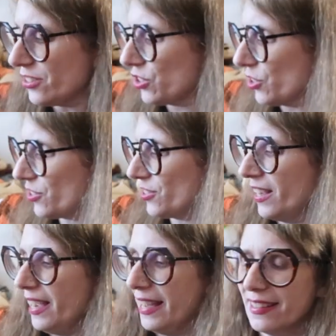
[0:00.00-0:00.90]
It's just,
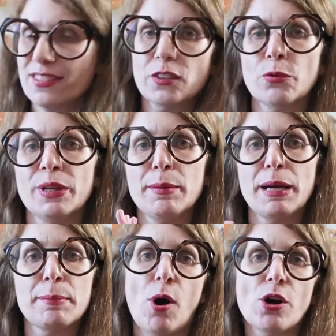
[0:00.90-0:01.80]
this is a really
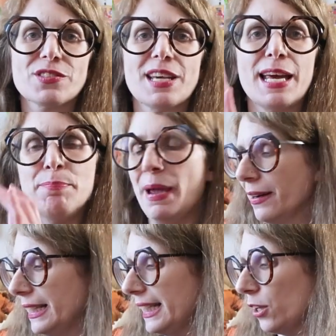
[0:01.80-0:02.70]
big box. It
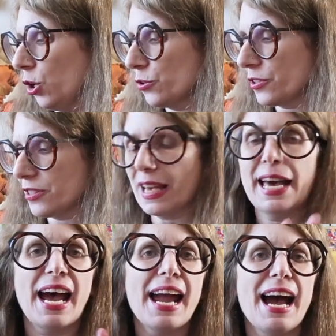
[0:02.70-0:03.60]
barely closes
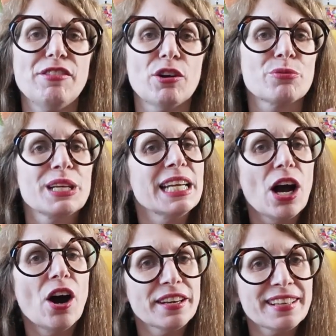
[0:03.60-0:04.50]
and I have a really
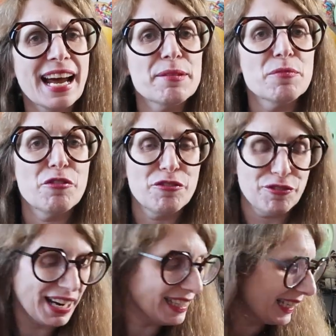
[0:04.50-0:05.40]
hard time
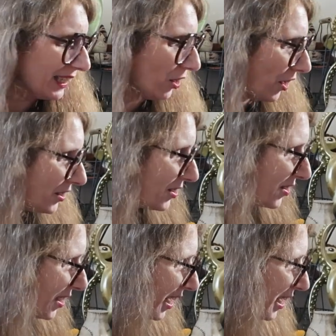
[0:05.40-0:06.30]
finding yarns.